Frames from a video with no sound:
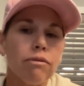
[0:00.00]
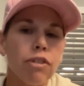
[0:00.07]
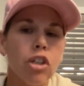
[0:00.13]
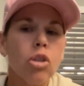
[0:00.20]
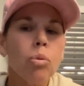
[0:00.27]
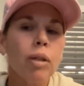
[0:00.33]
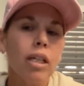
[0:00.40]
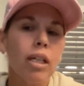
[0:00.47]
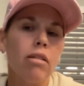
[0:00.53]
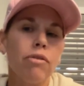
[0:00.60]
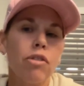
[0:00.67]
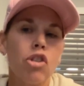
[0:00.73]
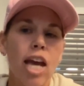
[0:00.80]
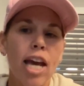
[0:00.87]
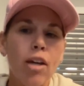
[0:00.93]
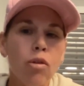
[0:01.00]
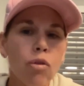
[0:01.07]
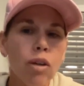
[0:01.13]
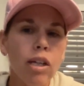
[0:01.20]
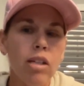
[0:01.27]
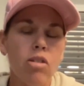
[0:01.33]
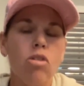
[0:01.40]
first week of
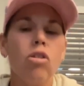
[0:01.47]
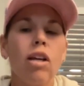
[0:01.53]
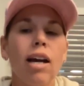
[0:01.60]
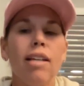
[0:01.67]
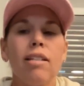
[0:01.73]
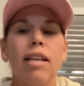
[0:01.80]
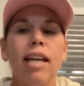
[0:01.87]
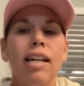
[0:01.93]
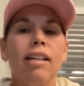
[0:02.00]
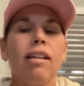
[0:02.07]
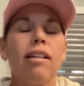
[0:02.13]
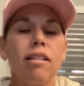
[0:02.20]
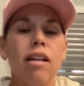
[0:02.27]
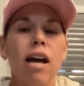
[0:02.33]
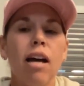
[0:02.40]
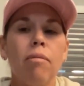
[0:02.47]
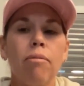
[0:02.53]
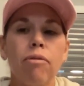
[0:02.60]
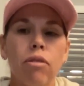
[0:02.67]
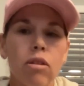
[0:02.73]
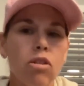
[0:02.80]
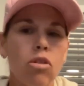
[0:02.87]
January, so you guys get it in time
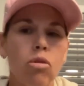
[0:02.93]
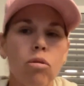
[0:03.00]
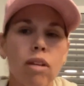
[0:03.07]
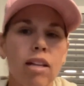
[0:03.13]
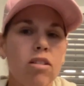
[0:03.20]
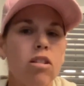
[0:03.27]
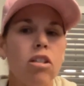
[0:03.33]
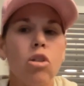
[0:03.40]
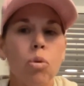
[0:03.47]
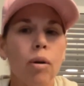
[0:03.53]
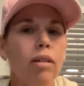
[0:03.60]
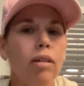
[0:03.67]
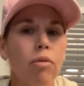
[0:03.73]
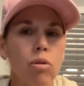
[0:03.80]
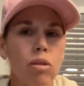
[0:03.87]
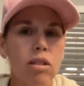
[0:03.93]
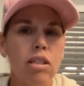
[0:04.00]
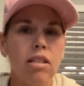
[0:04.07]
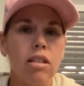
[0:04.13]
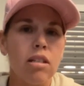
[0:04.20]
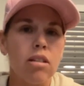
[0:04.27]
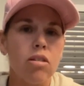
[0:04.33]
for the 2024
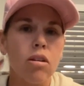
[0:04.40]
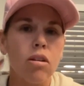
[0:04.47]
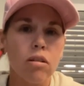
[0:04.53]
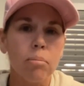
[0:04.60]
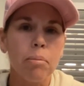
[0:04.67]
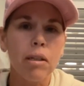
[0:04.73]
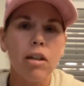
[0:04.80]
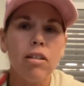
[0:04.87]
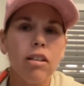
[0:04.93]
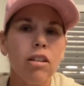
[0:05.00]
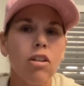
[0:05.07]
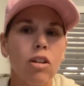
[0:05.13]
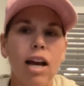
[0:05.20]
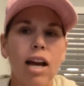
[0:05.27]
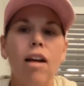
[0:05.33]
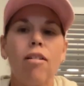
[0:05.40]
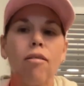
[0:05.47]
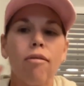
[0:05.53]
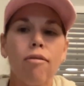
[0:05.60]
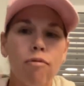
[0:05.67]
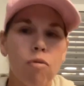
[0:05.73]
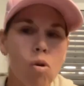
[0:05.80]
season. So be on the lookout
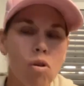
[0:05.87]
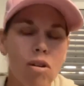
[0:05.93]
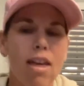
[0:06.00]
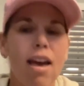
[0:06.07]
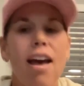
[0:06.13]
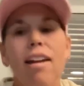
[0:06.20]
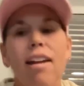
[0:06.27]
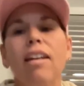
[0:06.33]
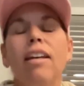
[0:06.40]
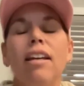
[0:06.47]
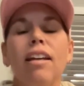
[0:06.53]
for that.